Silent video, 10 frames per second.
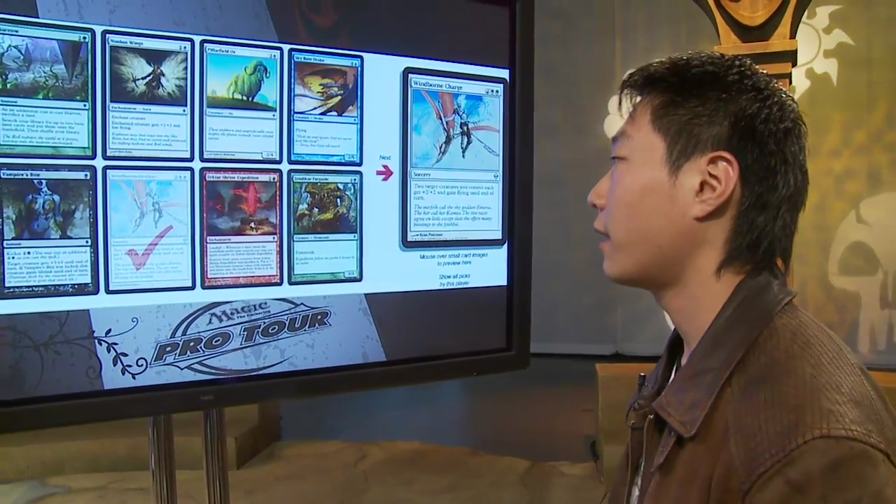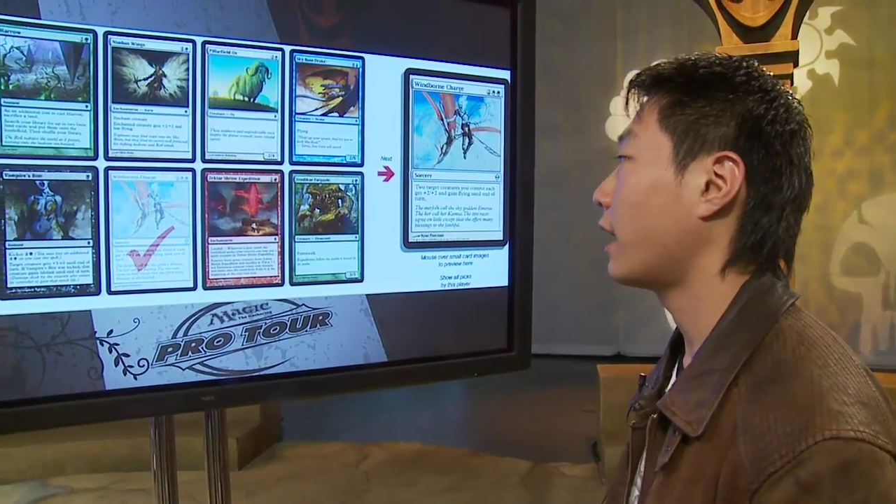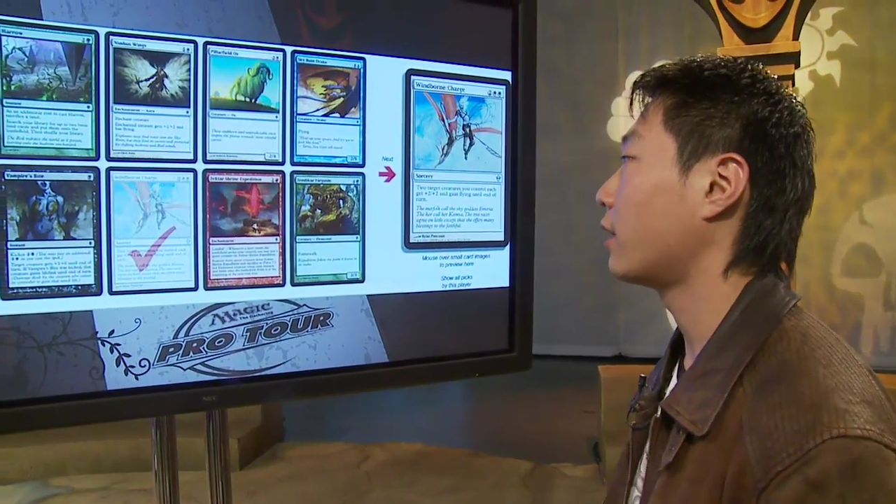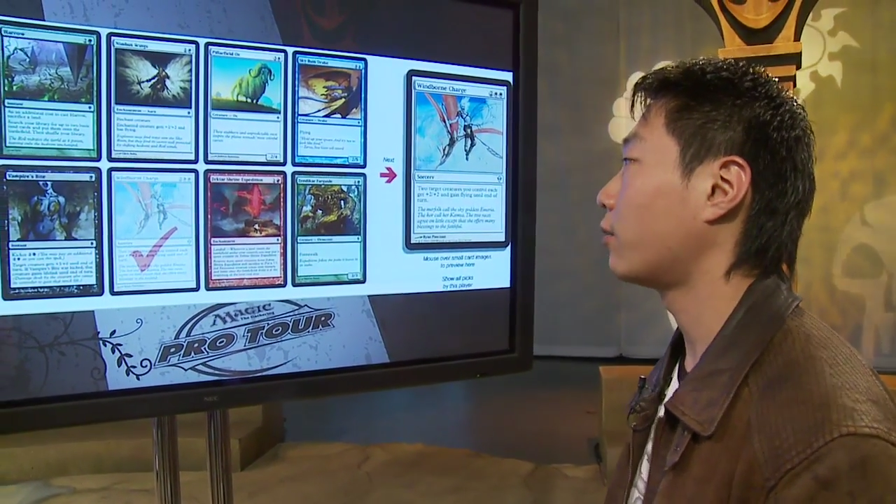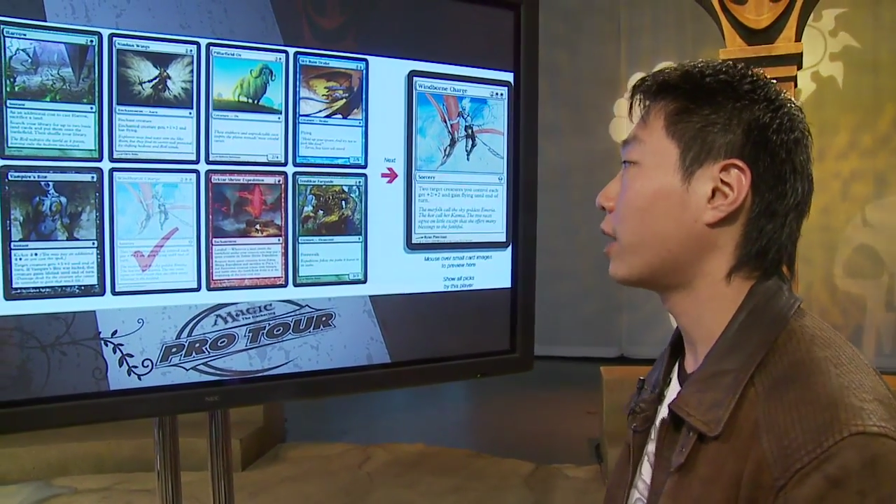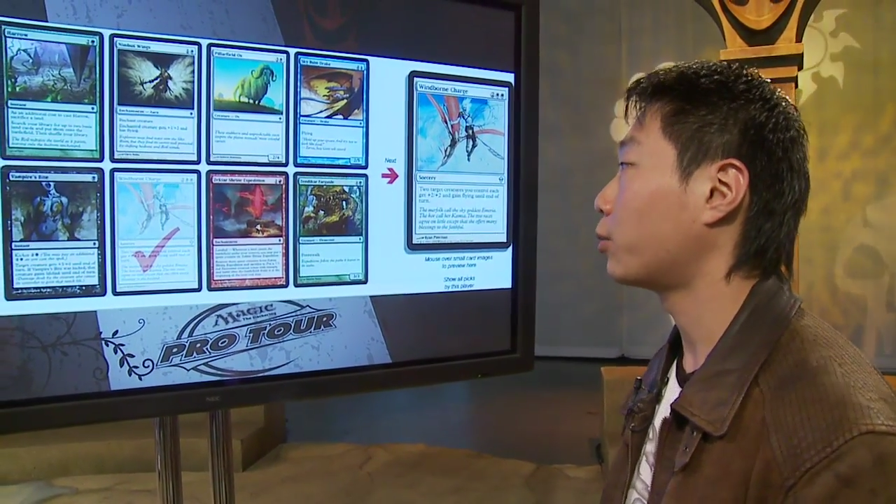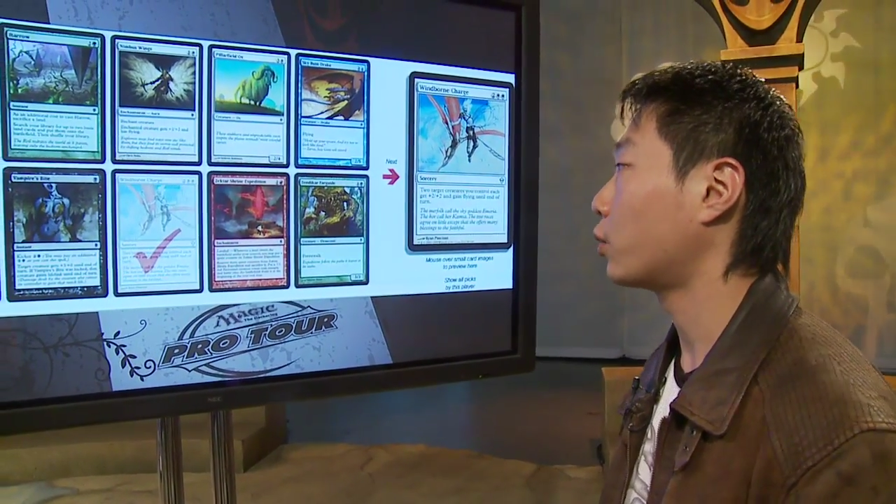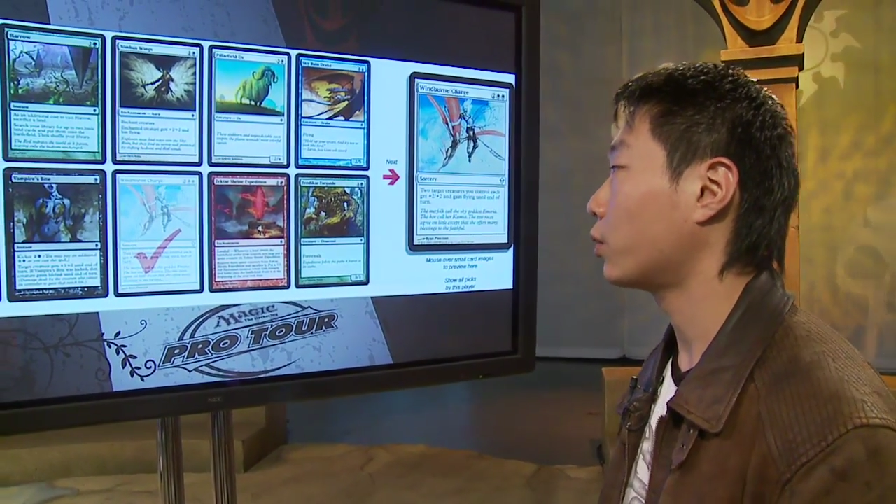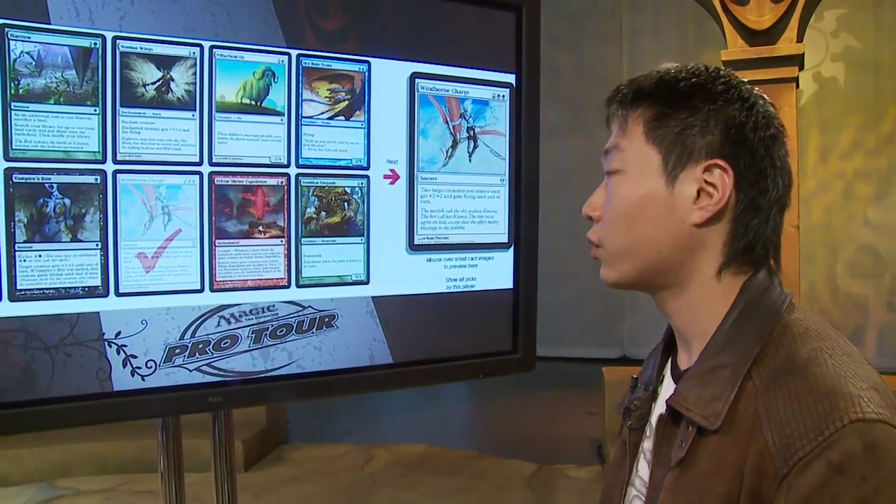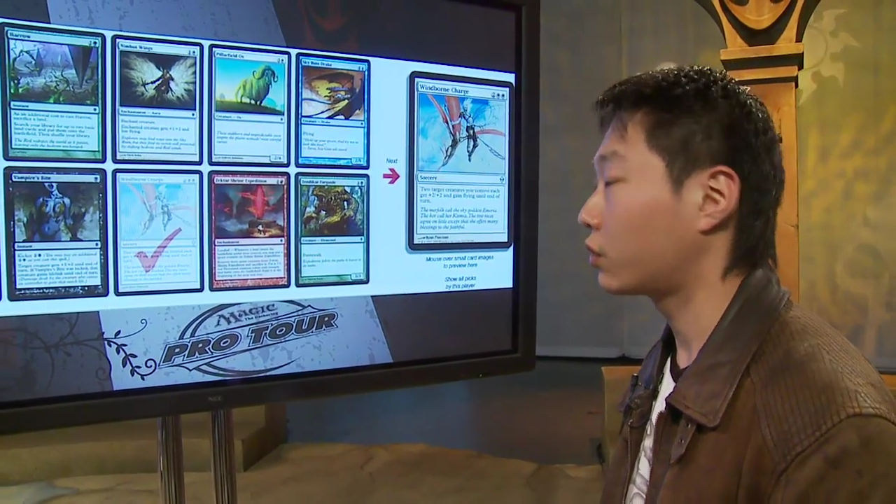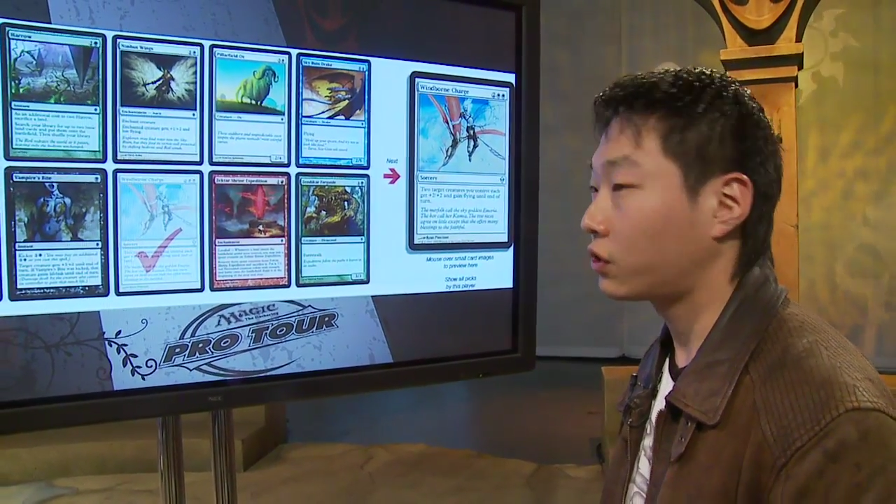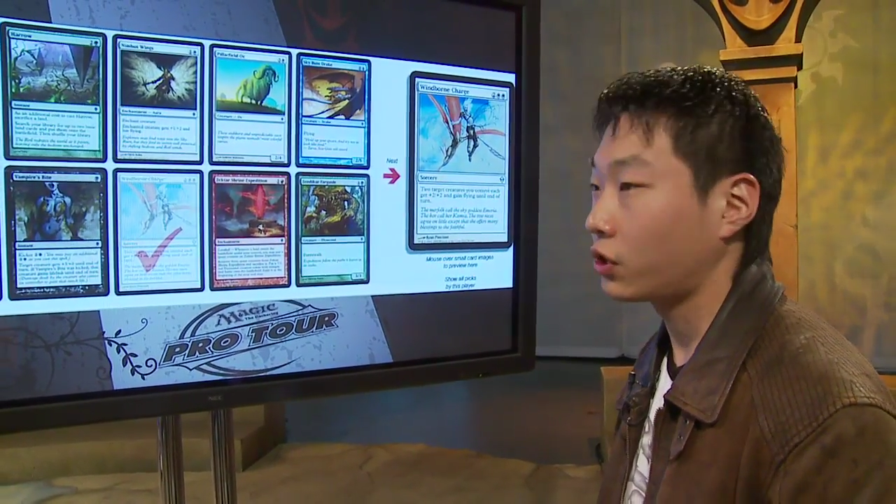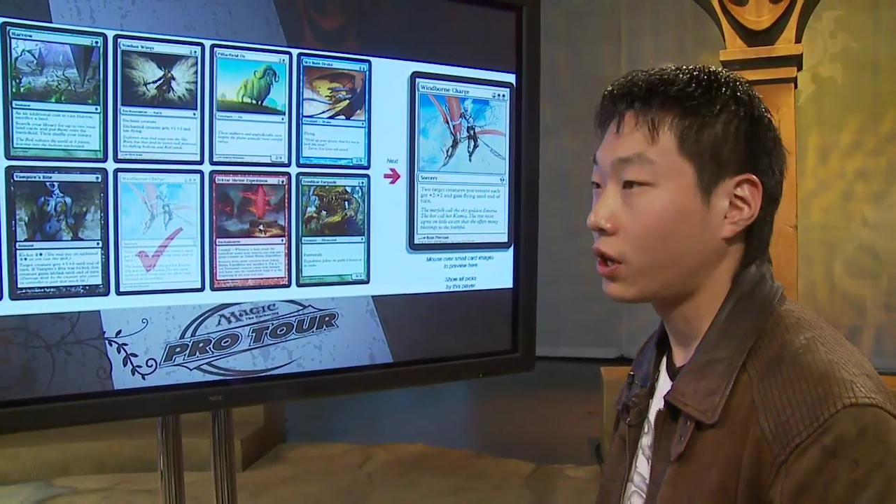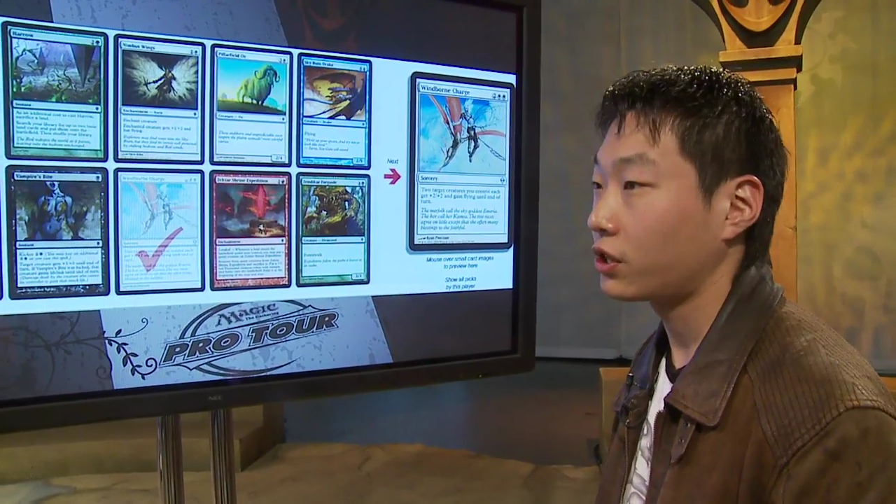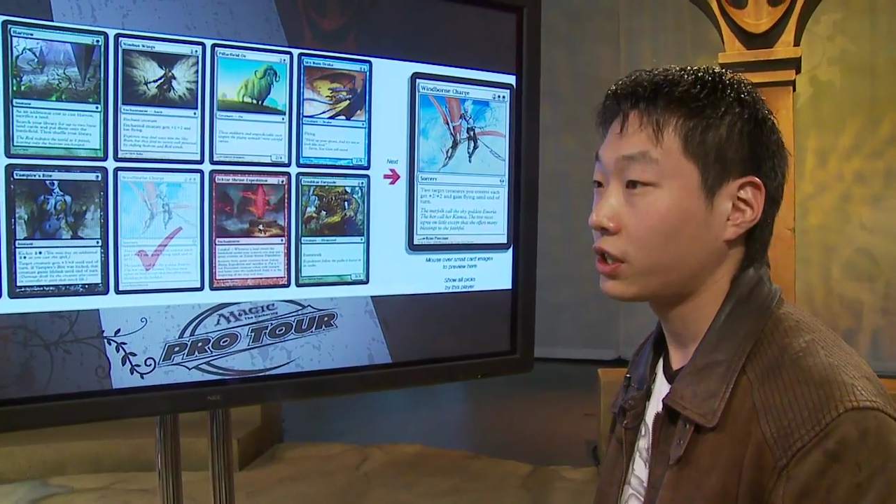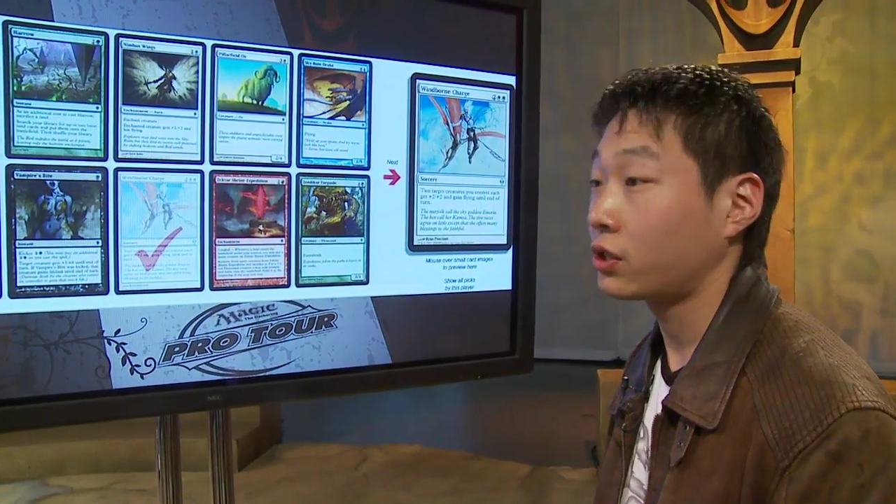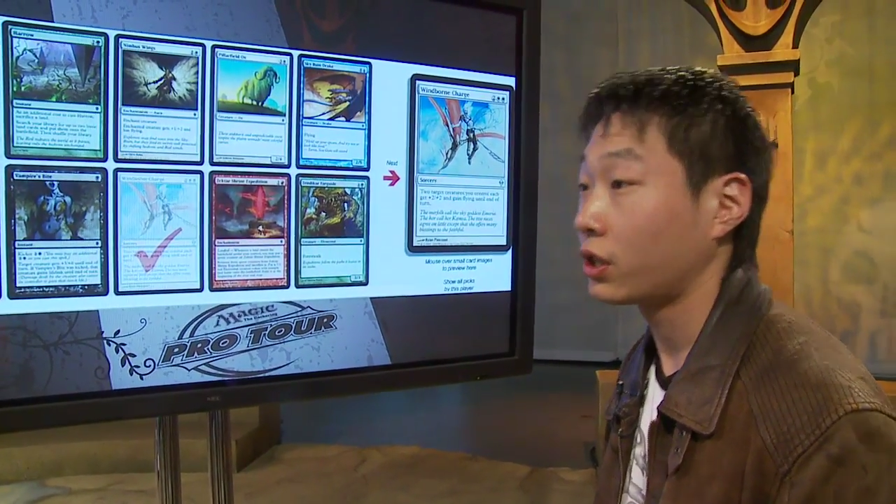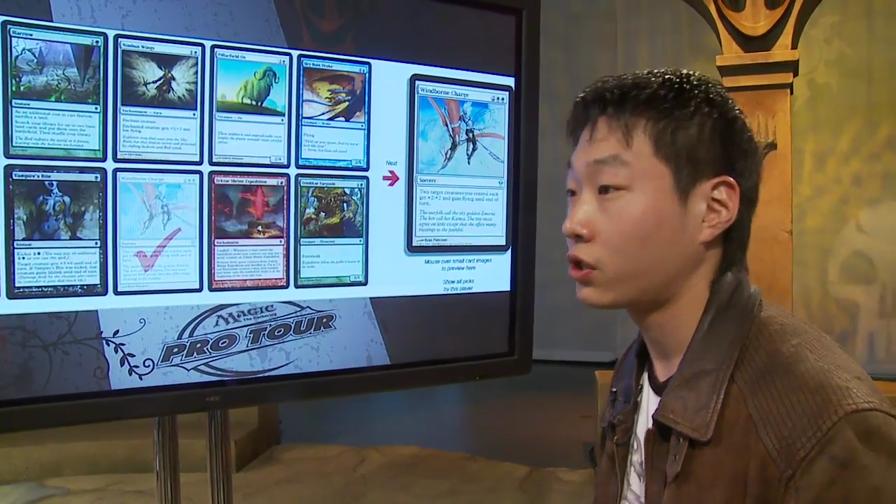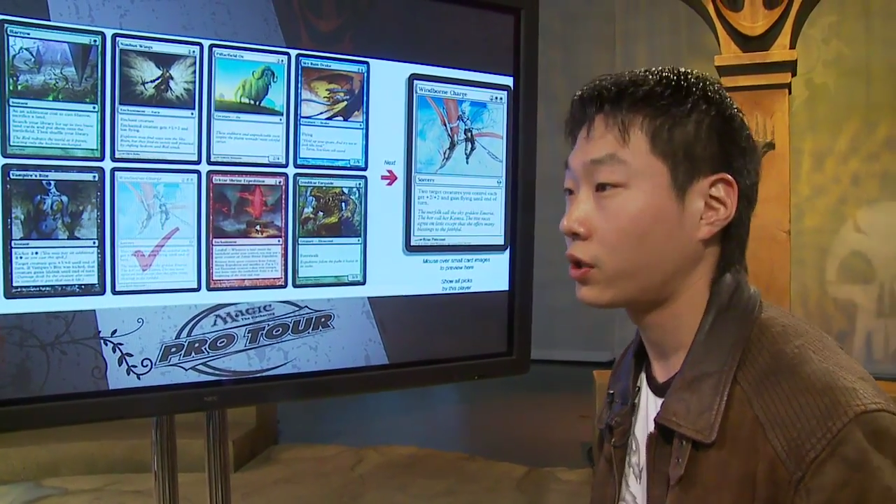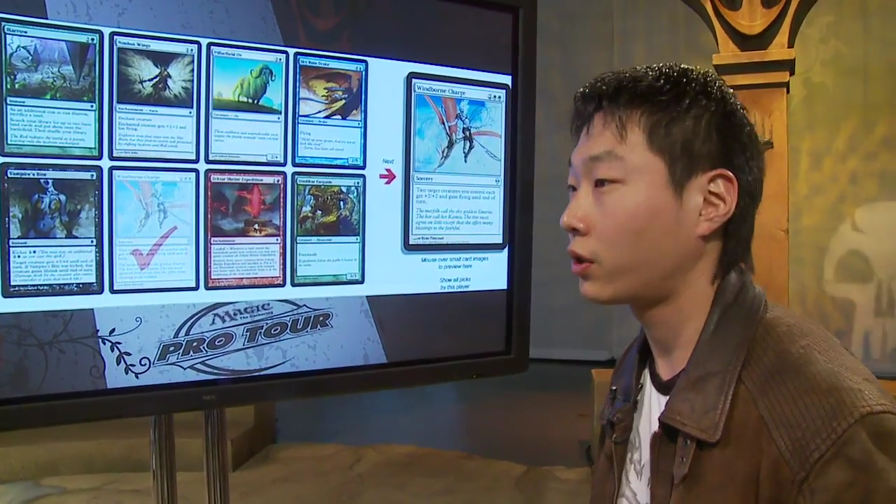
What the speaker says: And the Wineborn Charge is just